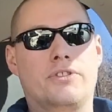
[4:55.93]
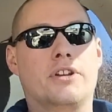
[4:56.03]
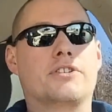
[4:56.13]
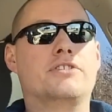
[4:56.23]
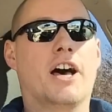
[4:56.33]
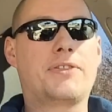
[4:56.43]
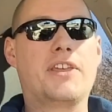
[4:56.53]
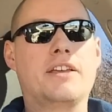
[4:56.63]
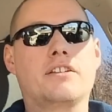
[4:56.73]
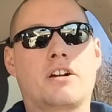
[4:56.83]
There's
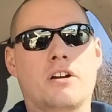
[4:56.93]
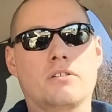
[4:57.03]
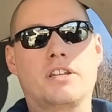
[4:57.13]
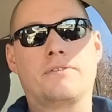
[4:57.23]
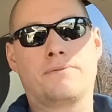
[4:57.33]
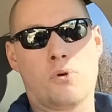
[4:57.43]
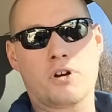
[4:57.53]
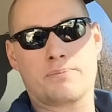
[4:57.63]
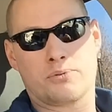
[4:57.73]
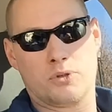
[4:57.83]
nothing currently
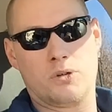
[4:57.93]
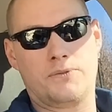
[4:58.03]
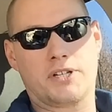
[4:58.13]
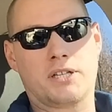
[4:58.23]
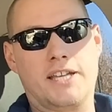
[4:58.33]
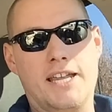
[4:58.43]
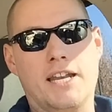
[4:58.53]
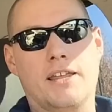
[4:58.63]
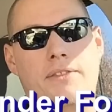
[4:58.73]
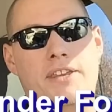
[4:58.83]
Ford approved to
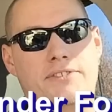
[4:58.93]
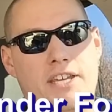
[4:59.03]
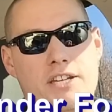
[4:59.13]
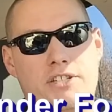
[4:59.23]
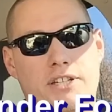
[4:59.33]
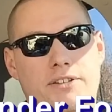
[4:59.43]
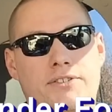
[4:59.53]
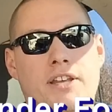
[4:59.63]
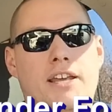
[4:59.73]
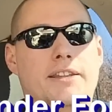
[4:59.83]
clean these
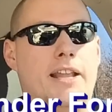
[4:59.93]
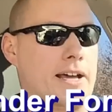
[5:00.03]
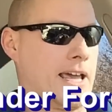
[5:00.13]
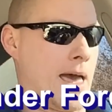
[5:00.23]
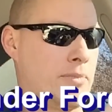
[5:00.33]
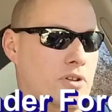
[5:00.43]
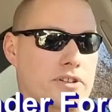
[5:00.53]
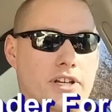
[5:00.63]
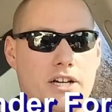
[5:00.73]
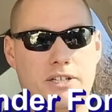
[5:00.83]
engines. Not chemical
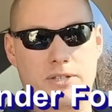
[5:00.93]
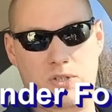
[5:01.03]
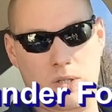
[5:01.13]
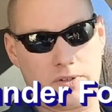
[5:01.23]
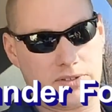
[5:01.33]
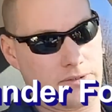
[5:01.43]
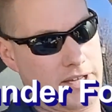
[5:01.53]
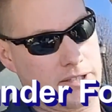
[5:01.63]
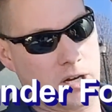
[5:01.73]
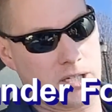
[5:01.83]
induction services
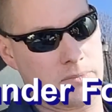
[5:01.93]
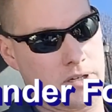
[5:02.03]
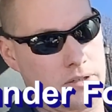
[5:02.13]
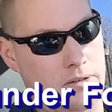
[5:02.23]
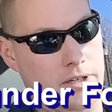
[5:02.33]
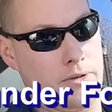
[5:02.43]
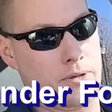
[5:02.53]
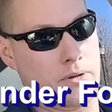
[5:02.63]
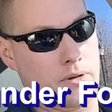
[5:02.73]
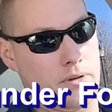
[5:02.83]
like I talked about earlier.
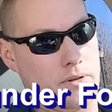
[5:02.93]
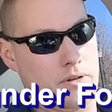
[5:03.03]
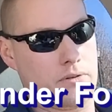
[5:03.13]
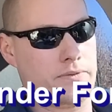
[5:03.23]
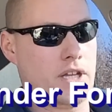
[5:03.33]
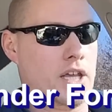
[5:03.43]
No, no, no, no, no.